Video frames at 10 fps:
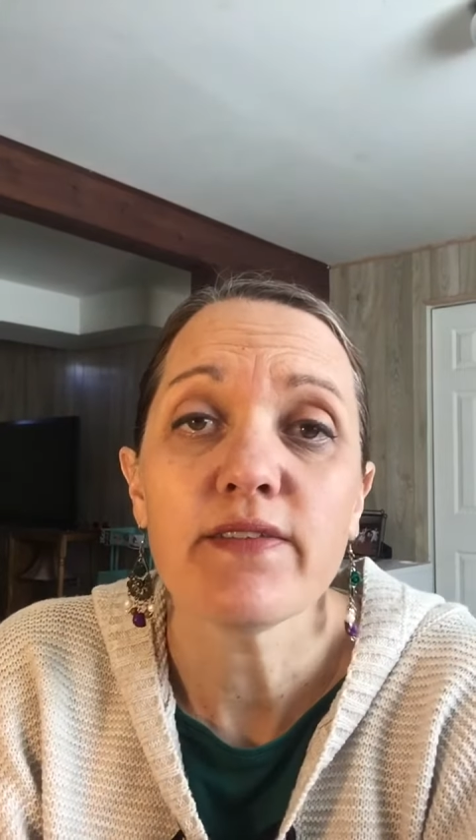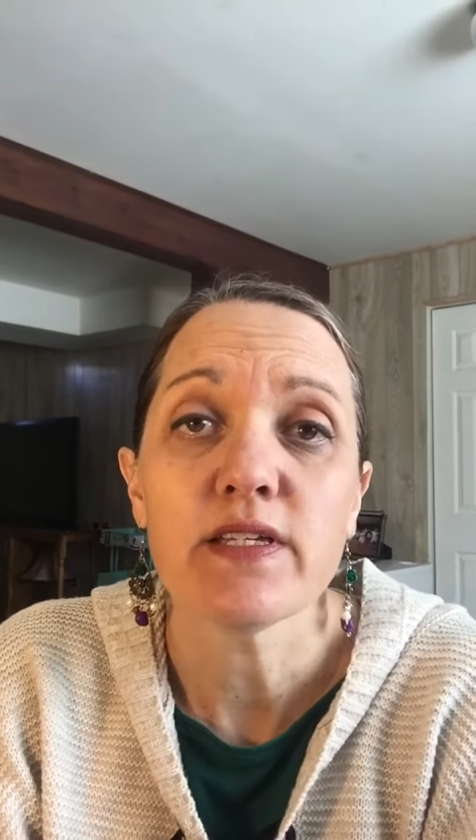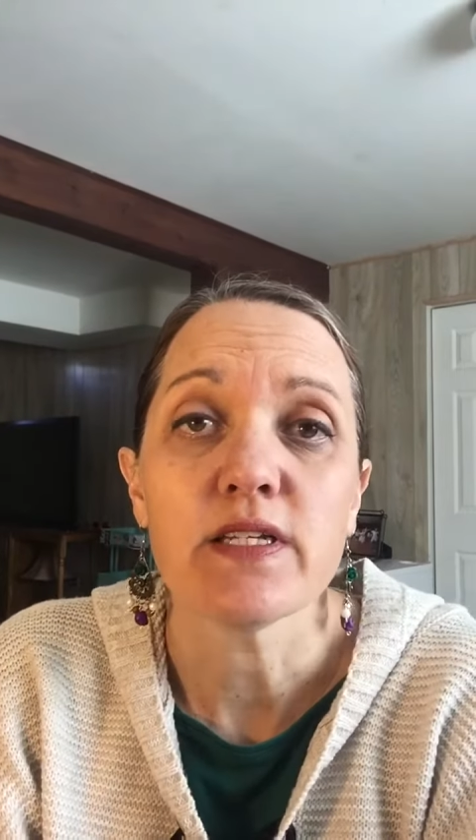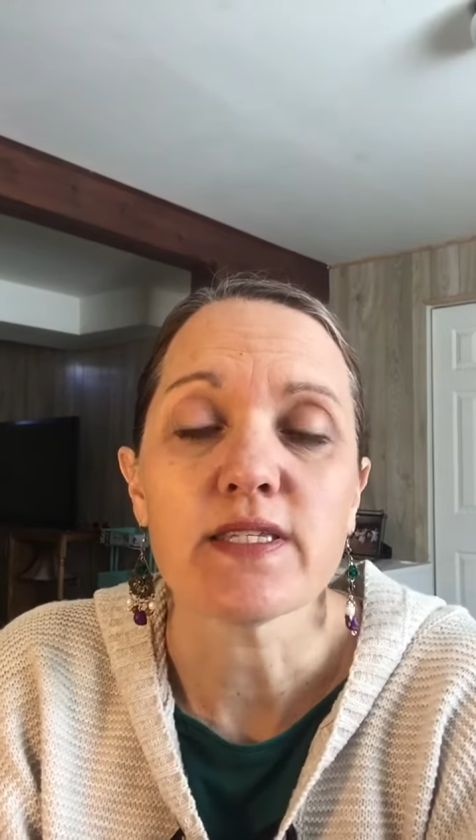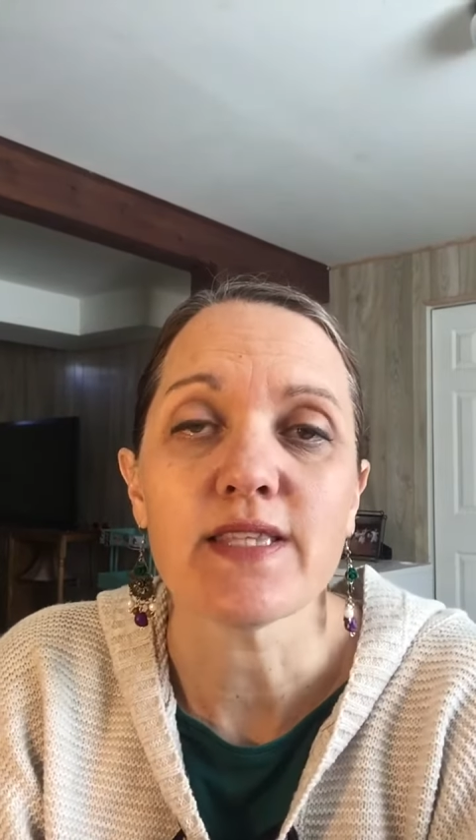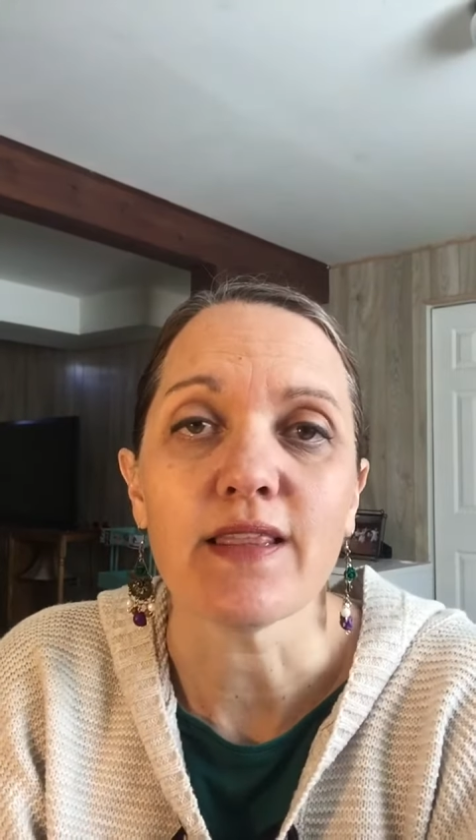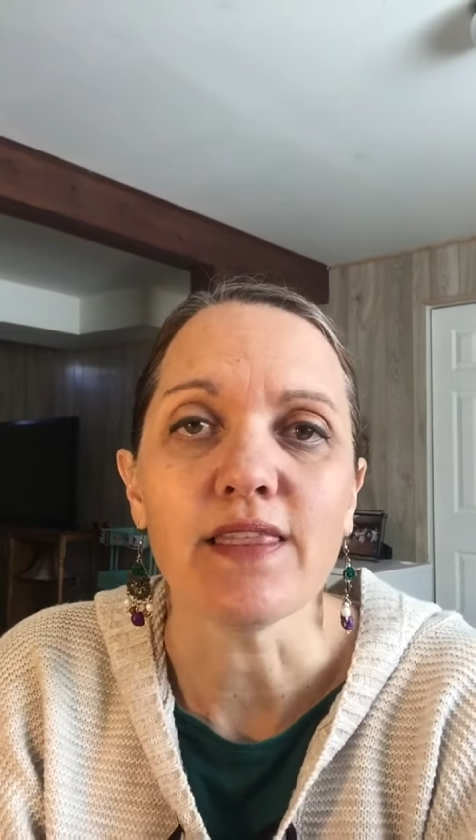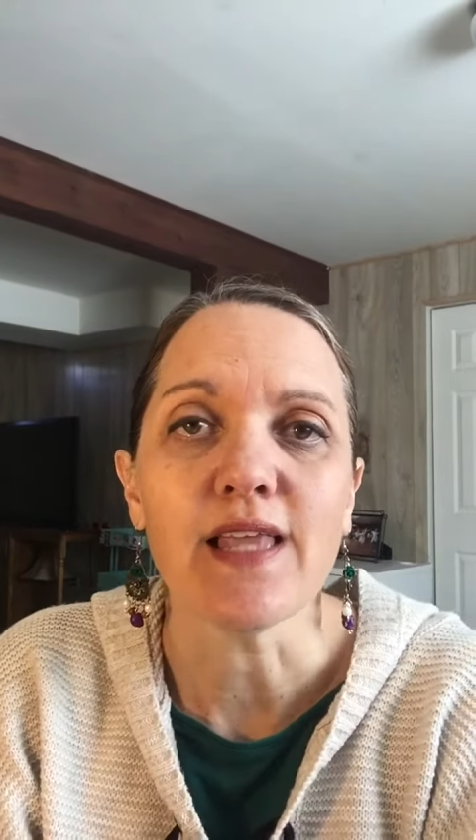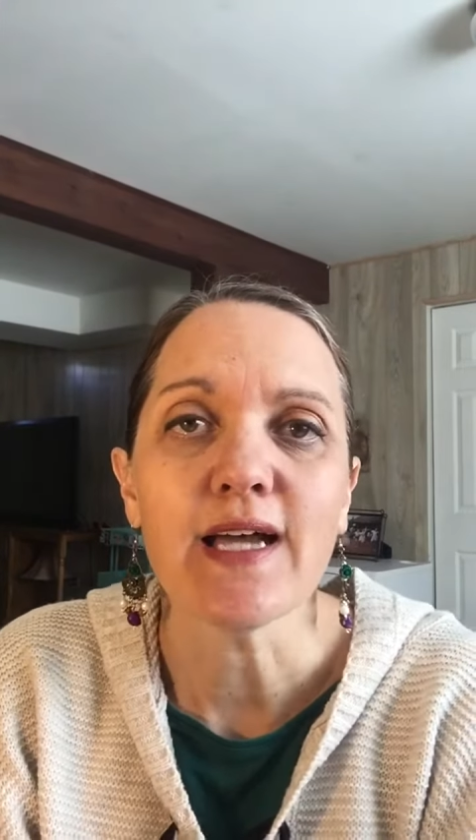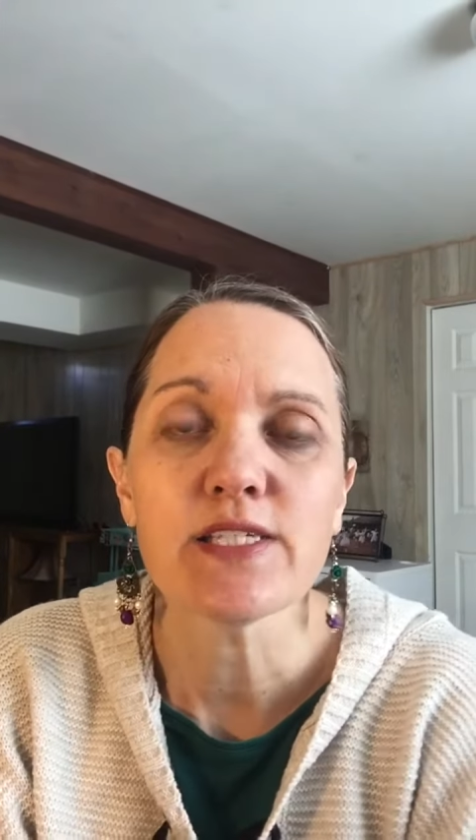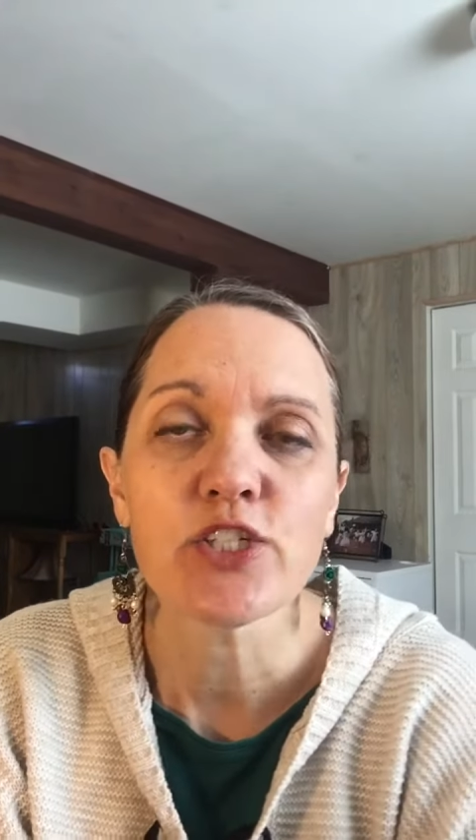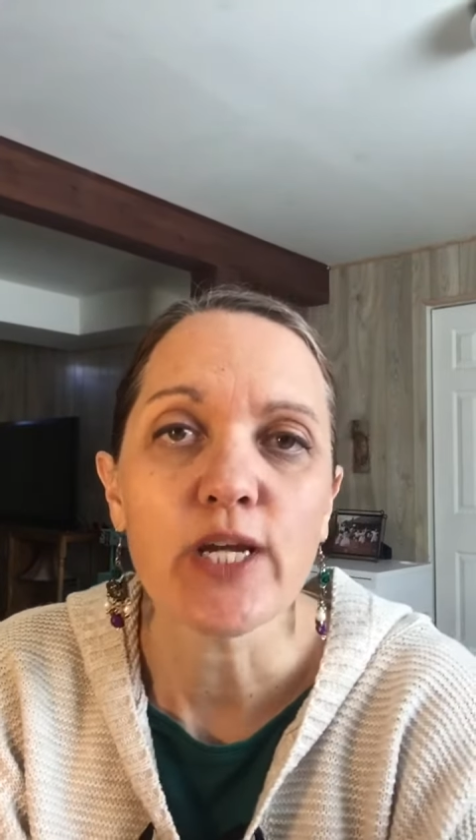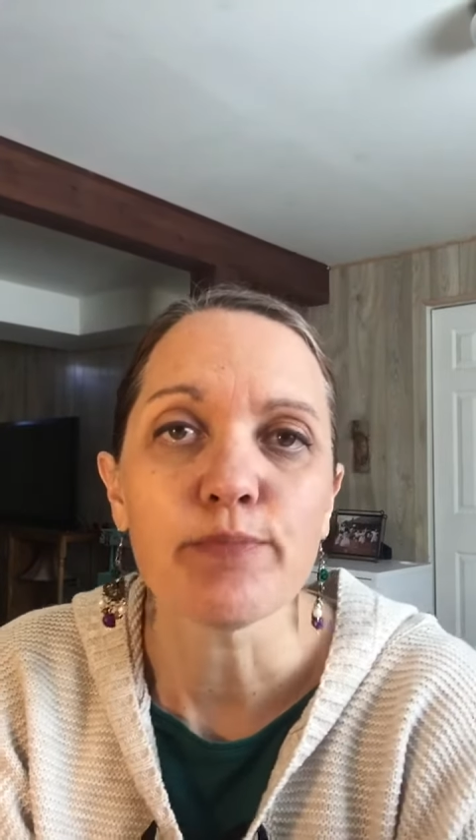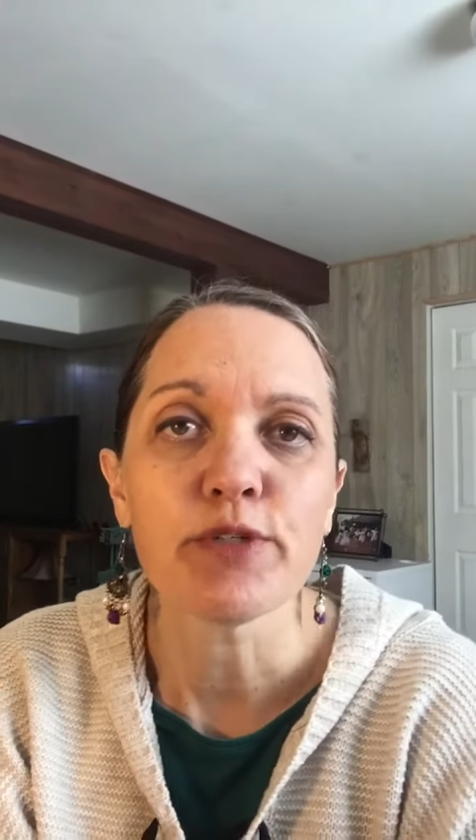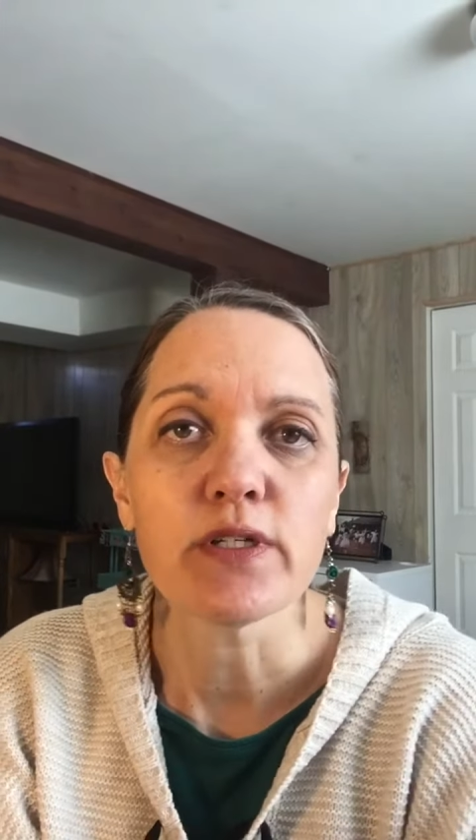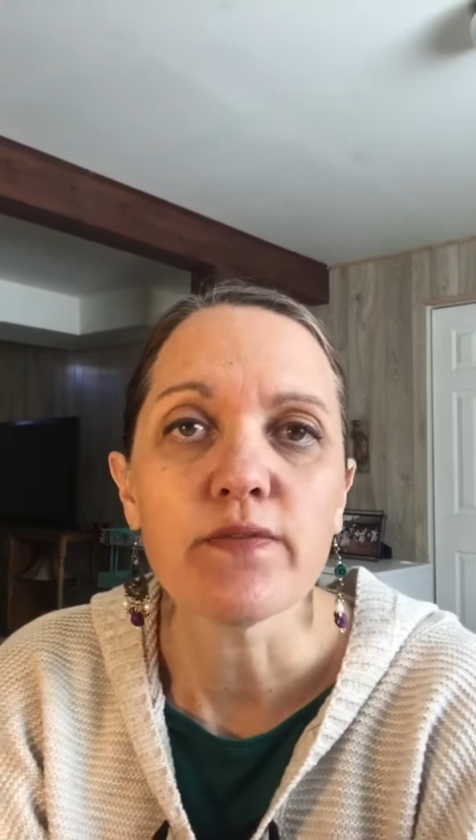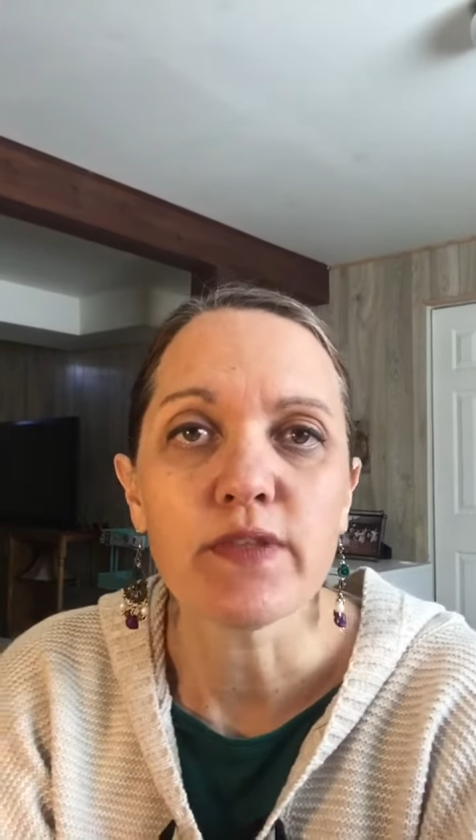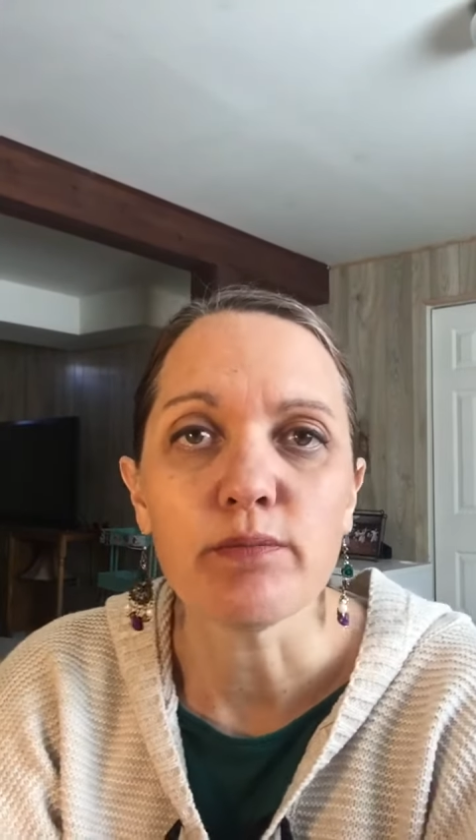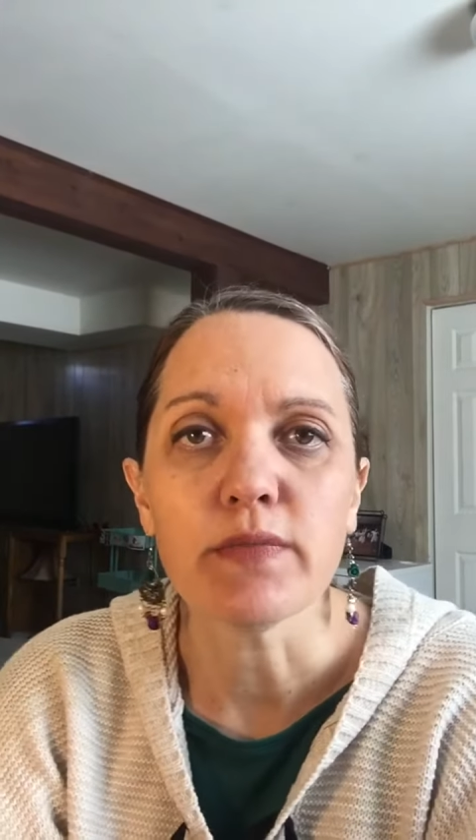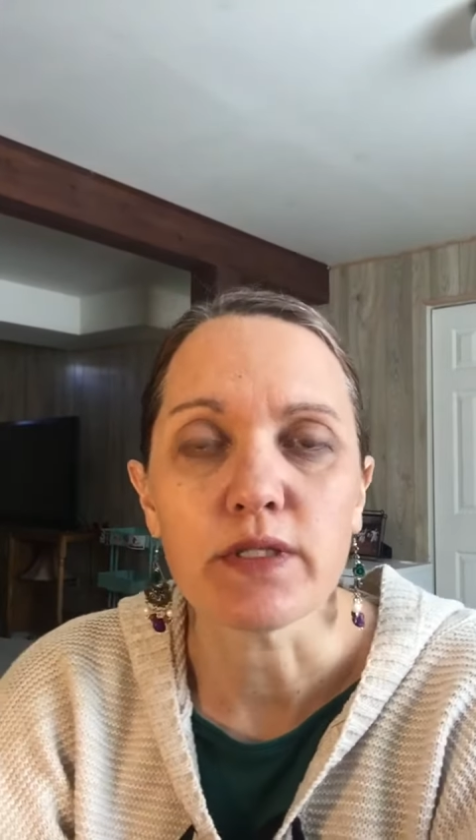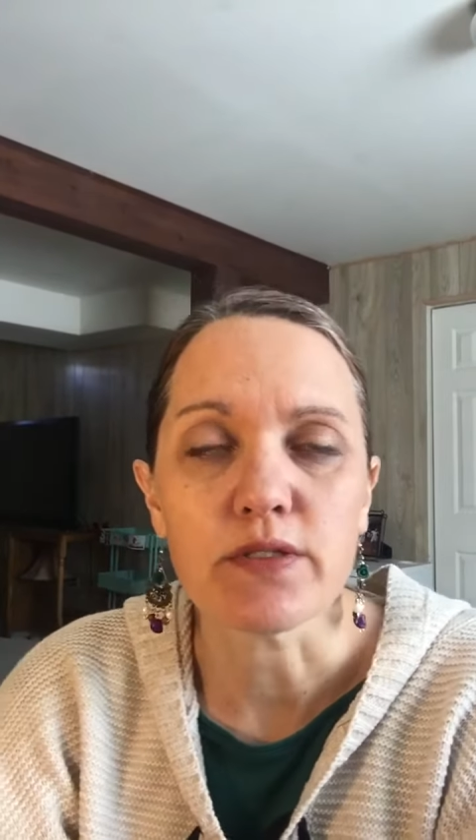and it's the last chapter of the middle